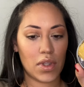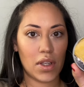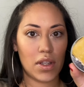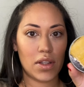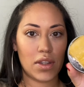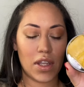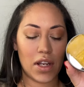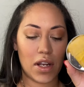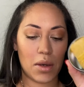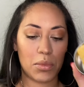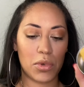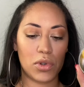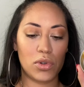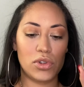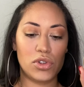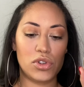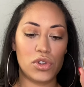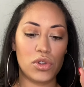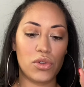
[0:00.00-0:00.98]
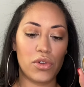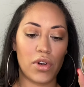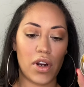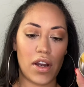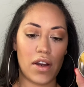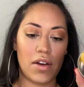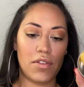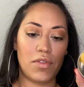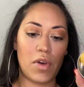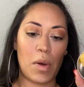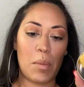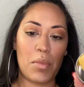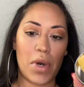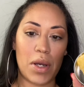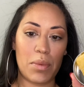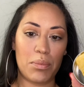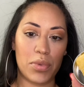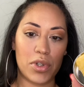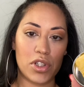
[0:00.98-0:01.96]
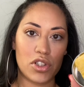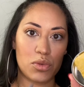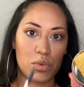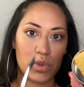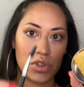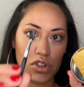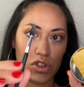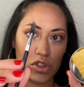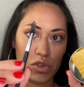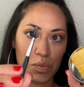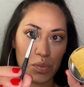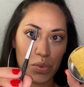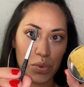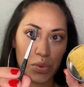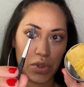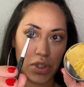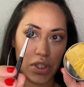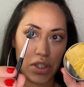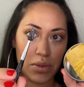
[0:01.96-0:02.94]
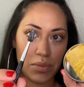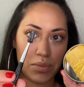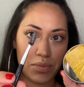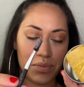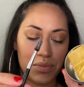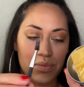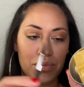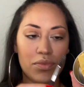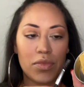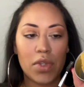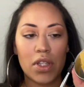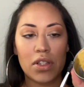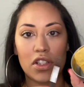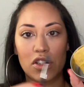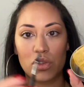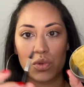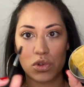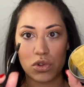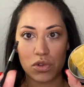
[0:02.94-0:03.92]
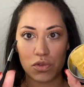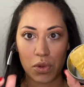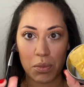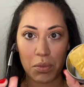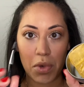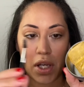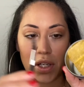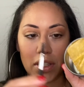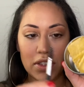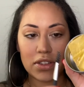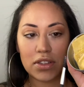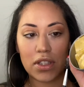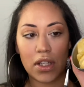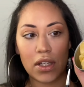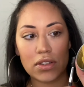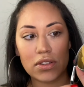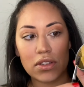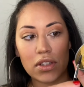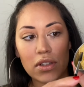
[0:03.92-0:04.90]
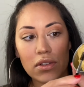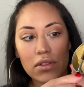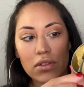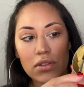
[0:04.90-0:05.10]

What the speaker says: Then I'm going to grab my brush with the spoolie. This one's from Anastasia.